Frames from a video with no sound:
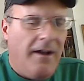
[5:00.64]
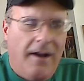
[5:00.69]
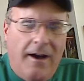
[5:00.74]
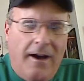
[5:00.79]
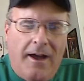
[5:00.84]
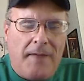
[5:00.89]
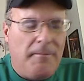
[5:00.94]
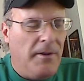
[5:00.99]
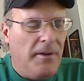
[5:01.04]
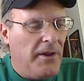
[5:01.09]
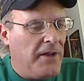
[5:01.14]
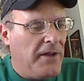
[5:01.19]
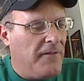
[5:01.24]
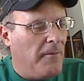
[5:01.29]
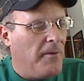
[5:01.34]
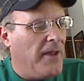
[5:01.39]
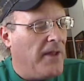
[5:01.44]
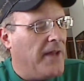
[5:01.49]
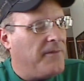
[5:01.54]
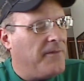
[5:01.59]

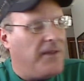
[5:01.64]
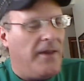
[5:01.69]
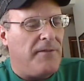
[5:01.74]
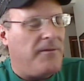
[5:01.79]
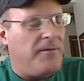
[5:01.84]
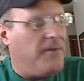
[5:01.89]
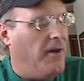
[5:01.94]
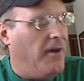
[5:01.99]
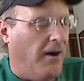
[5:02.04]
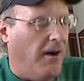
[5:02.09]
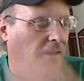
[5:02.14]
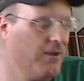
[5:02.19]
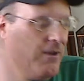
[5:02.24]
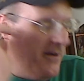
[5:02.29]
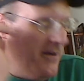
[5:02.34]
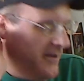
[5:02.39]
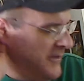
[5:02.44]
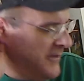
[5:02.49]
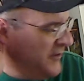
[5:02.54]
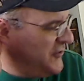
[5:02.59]
Unbelievable that that
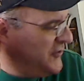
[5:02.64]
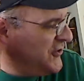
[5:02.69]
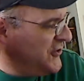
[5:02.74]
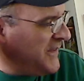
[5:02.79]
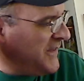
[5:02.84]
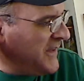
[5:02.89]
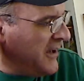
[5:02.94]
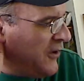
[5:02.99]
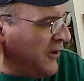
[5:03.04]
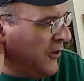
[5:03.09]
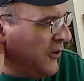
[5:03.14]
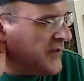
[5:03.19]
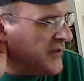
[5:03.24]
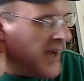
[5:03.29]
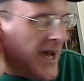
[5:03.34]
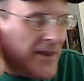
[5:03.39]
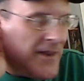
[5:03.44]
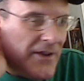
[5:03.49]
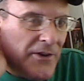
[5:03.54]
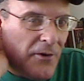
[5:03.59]
oh, the shit that goes
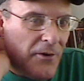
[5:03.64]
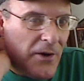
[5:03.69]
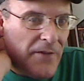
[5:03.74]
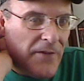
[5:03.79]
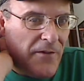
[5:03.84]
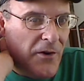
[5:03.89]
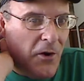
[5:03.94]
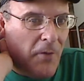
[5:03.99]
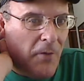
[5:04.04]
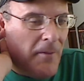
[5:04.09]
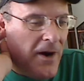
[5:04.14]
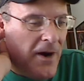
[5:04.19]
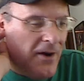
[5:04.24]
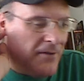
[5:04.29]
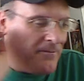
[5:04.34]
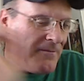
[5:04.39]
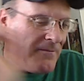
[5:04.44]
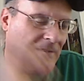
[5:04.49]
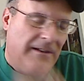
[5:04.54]
on that you don't even know about.